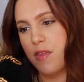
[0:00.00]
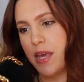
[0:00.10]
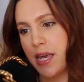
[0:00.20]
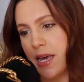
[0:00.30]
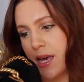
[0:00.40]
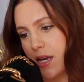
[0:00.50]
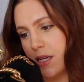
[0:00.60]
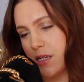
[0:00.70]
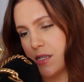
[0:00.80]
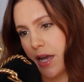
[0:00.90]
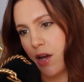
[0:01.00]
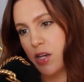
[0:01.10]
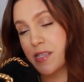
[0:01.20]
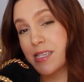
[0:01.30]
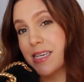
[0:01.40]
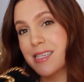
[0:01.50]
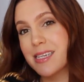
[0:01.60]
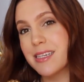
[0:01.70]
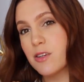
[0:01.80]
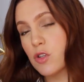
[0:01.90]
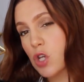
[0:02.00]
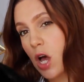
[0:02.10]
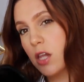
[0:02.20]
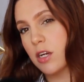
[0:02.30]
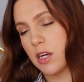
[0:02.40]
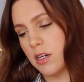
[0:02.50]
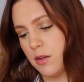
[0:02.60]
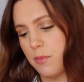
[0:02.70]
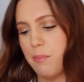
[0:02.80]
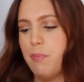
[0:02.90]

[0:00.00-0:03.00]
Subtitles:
The Dionysus is a little taller,